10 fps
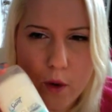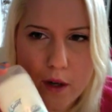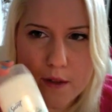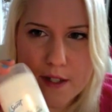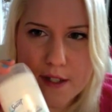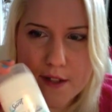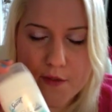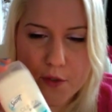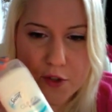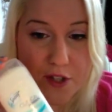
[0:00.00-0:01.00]
ounces
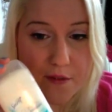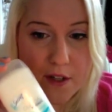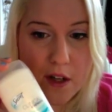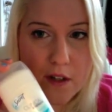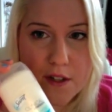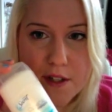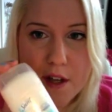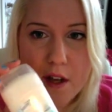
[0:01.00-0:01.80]
for $7,